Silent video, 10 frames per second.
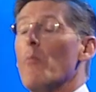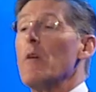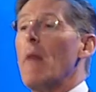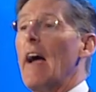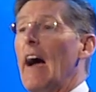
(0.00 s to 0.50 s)
be
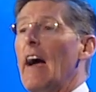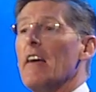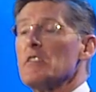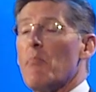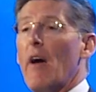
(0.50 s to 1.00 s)
my
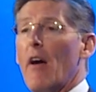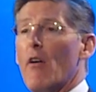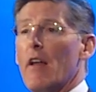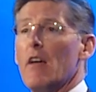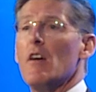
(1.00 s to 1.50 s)
highest
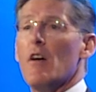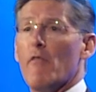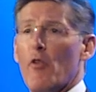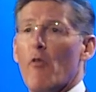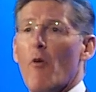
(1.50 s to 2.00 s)
priority
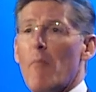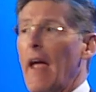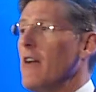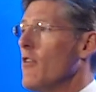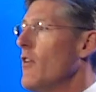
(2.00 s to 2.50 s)
for the
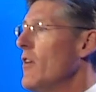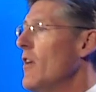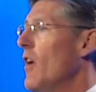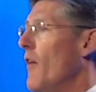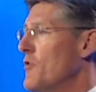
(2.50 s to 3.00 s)
remainder
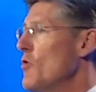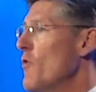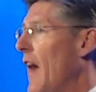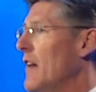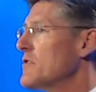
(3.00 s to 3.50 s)
of
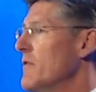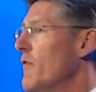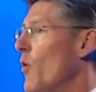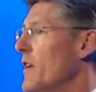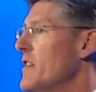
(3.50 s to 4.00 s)

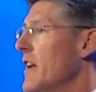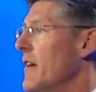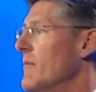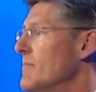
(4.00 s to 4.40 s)
2014.